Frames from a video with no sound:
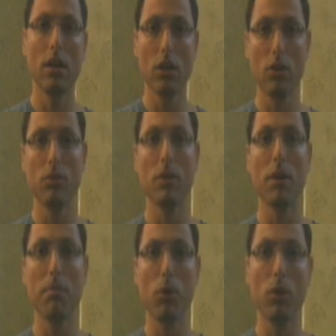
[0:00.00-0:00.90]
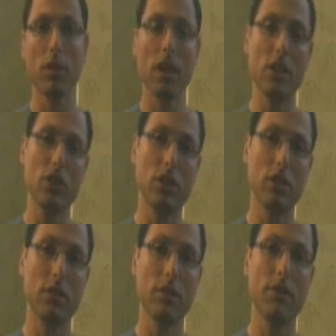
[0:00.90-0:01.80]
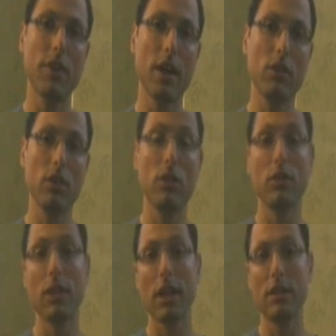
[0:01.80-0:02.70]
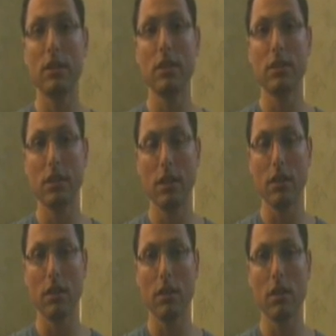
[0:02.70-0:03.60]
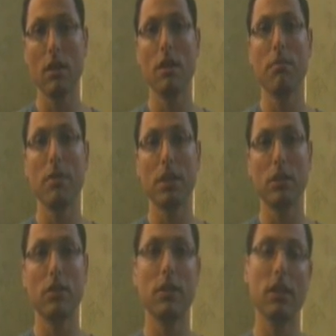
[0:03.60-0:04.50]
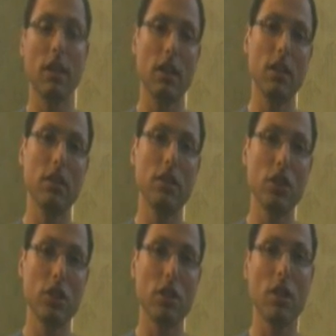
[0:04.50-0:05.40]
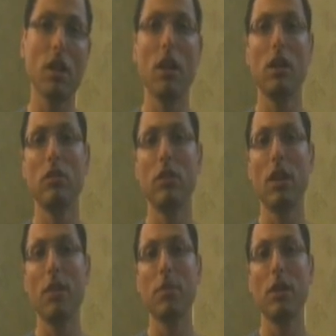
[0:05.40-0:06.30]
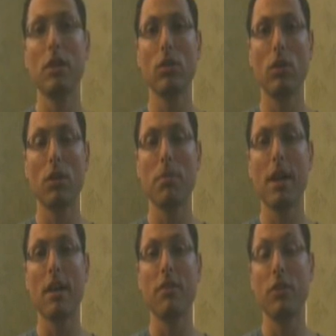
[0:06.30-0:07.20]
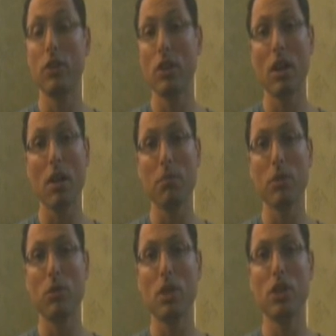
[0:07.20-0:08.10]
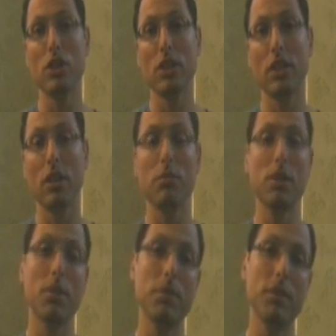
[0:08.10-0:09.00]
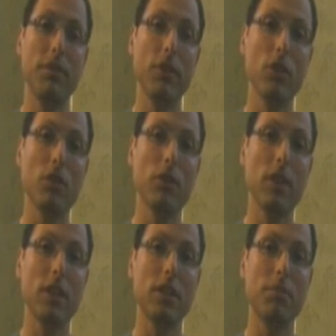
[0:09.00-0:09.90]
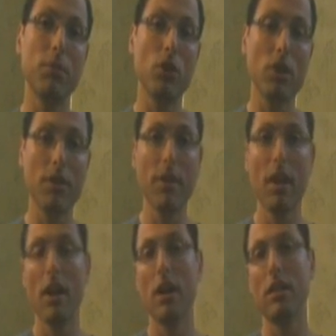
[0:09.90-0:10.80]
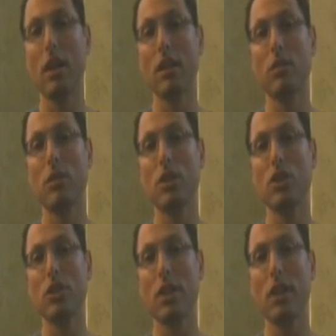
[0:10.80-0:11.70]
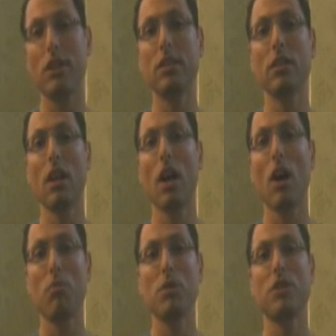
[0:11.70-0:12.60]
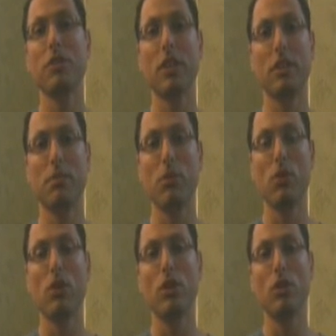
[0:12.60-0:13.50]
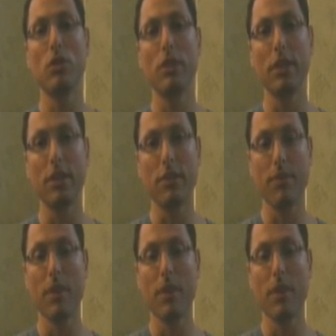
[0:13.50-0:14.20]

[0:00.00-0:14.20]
Hello, I'm Paul Dijkshoek, founder of Elastic Steel Method of Athletic Conditioning. Today I'm going to talk about a very common question that comes up in the field of flexibility, and that question is, how much flexibility do you need?